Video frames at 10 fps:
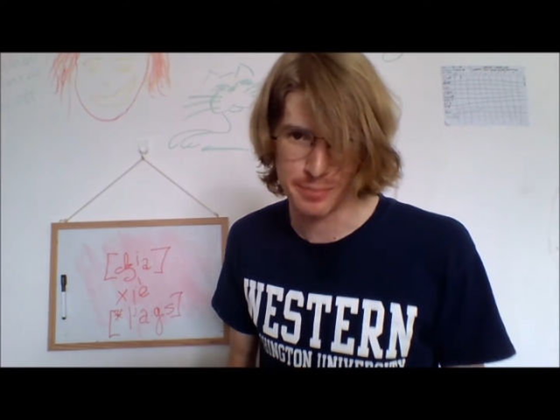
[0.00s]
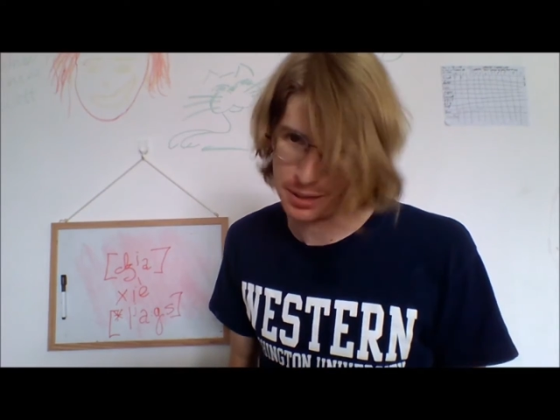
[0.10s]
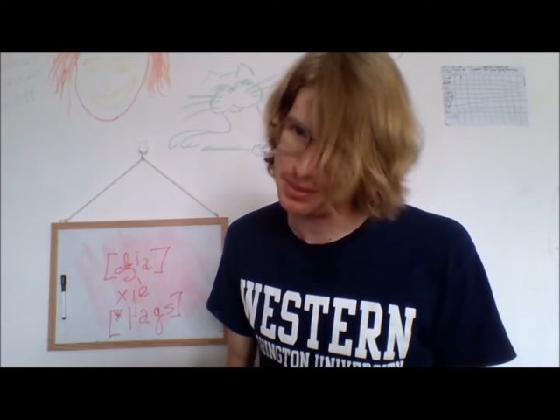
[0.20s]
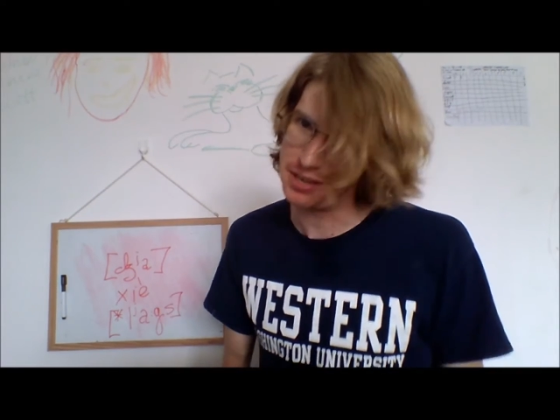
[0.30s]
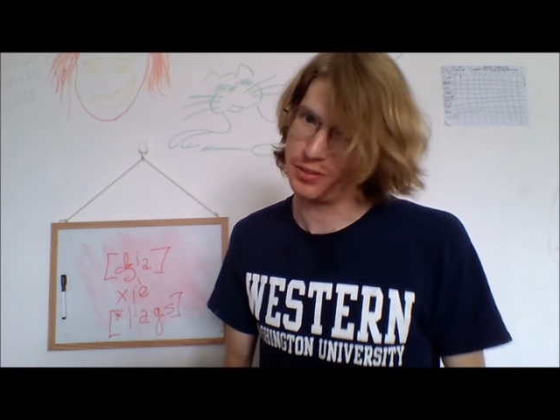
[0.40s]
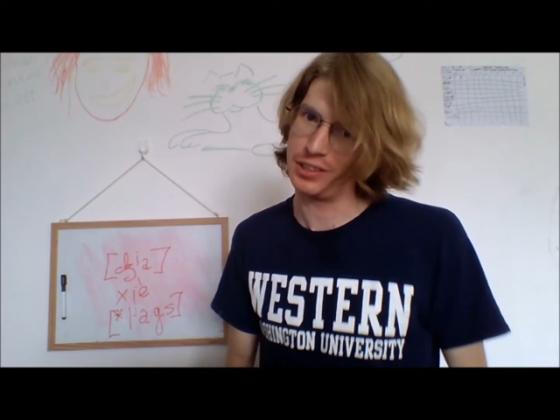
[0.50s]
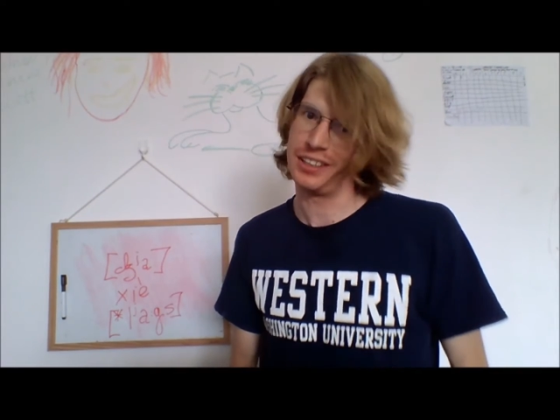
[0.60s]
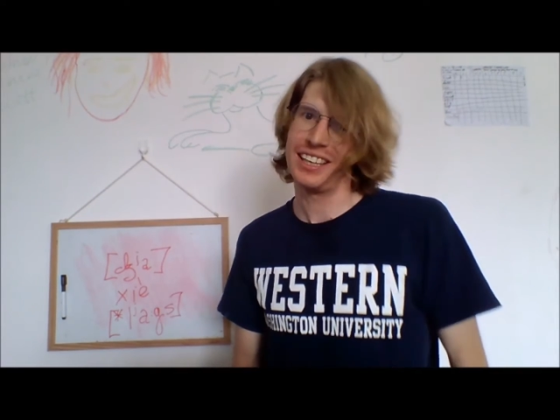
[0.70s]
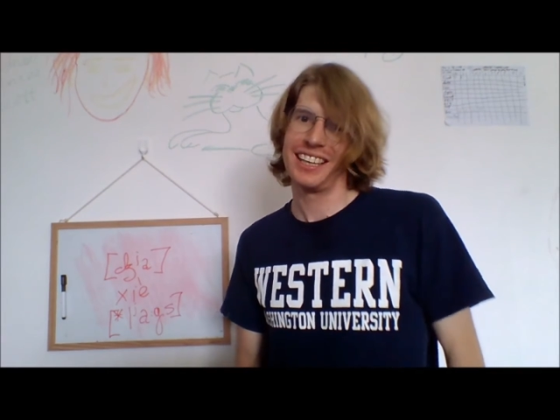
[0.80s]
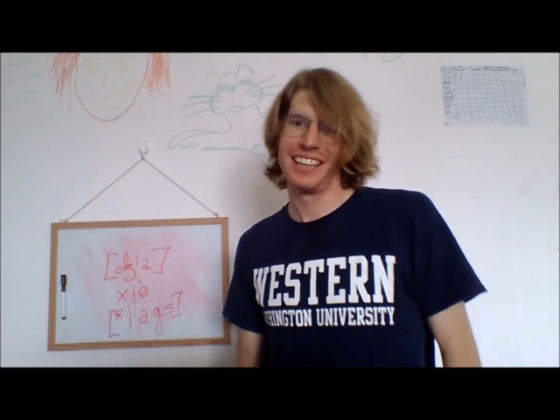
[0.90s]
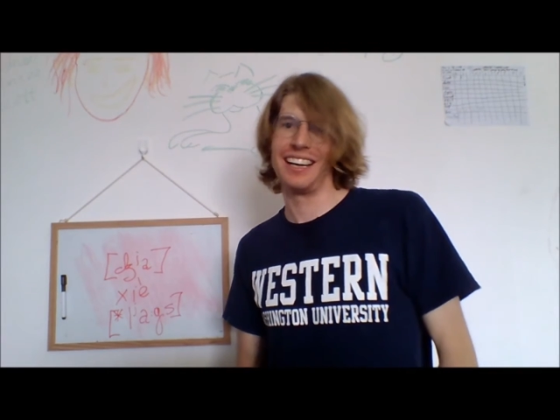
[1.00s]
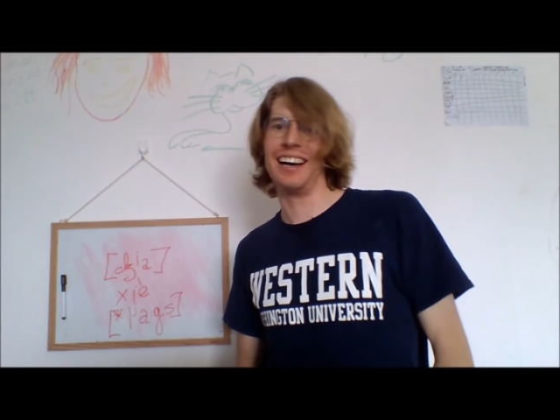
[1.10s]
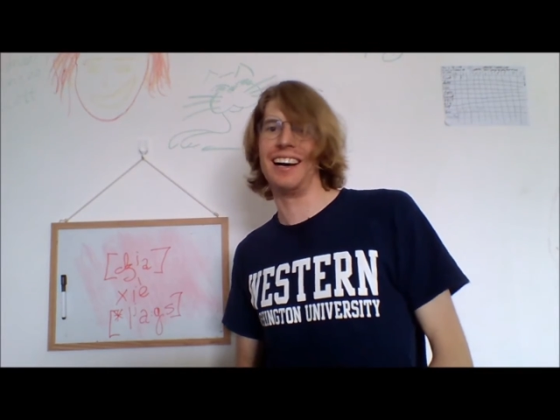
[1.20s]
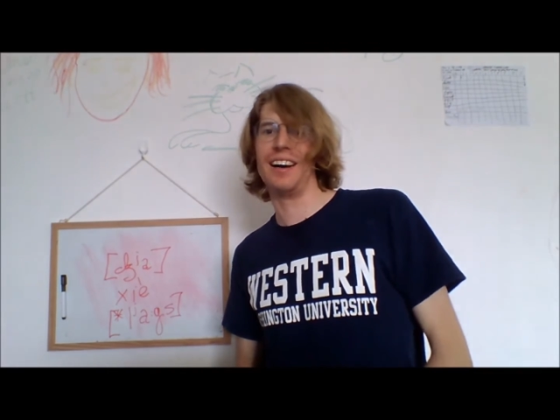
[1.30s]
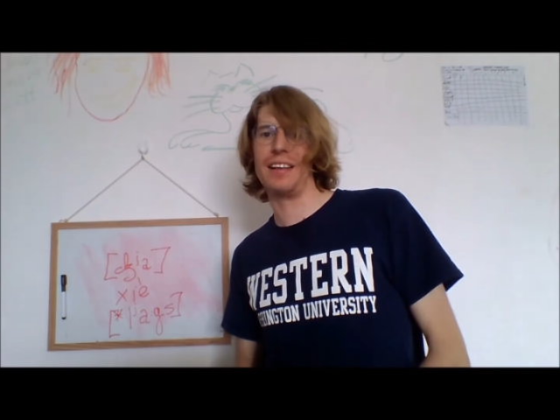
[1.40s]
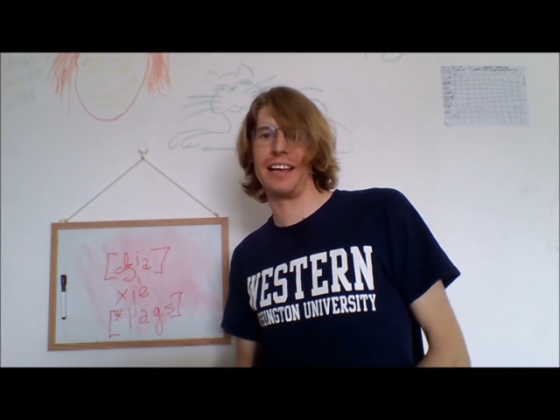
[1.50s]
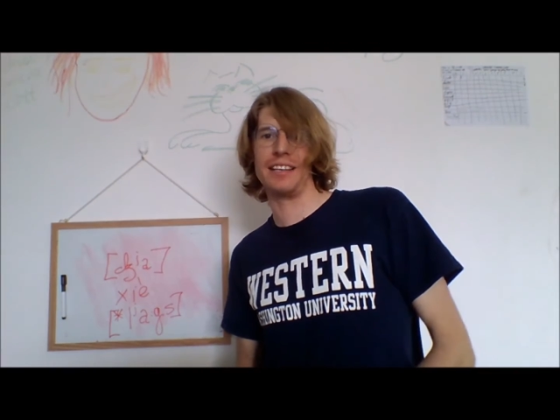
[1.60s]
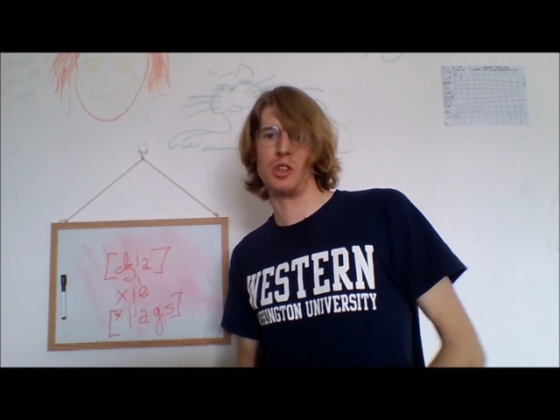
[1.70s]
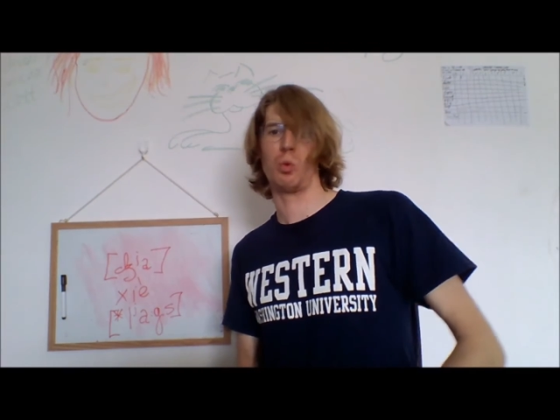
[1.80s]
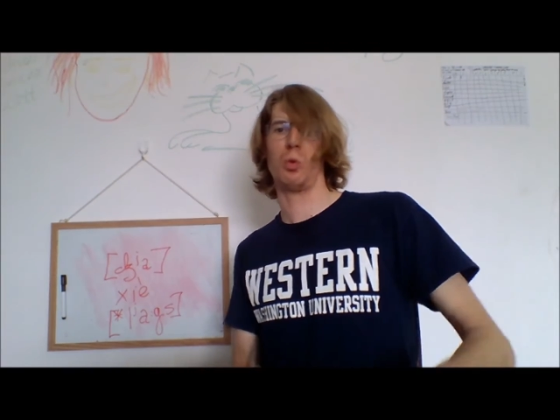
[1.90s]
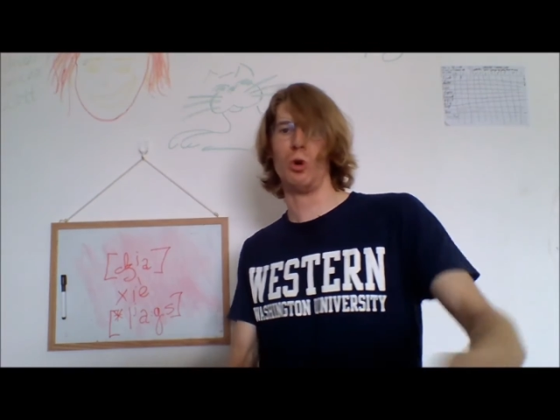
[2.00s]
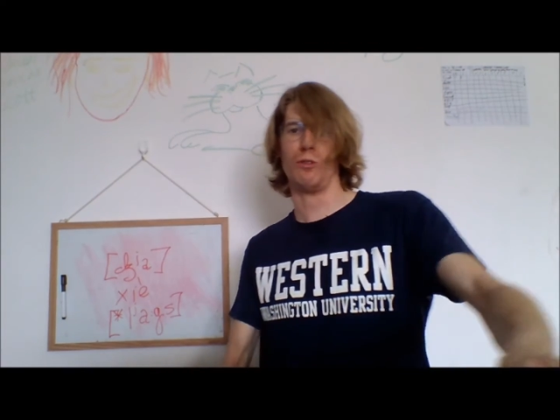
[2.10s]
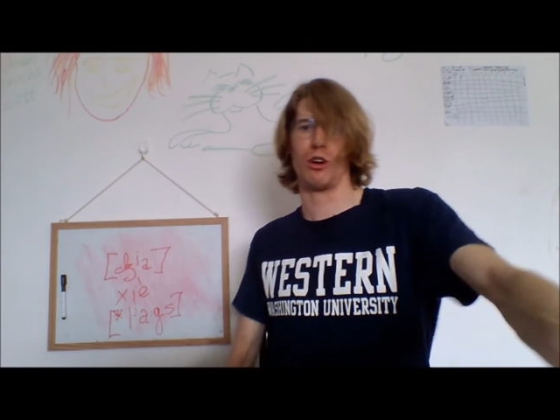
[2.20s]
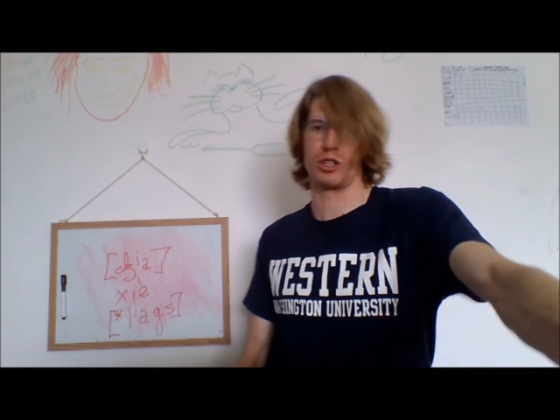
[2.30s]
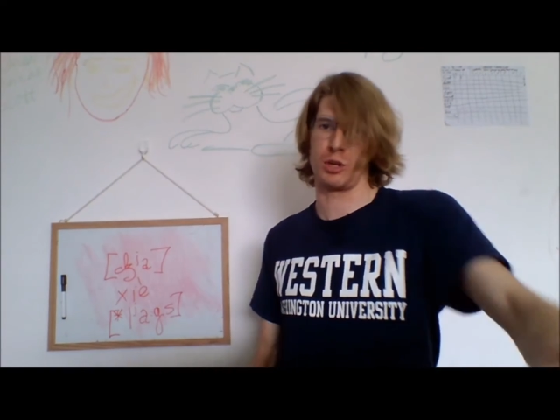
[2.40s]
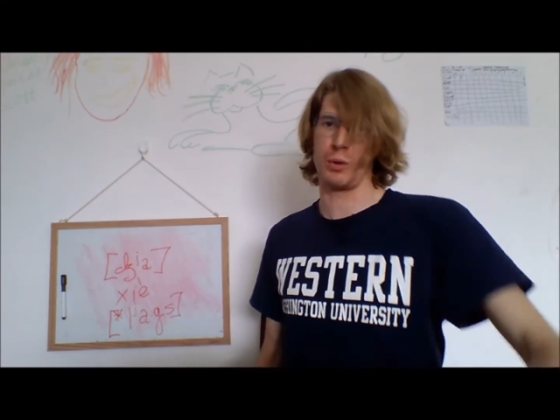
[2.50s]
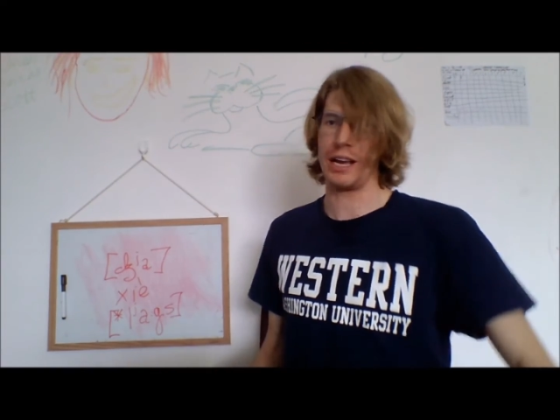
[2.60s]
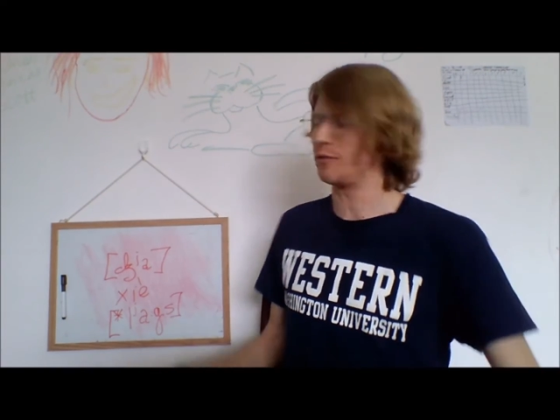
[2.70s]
maybe even. And in the Wu version, we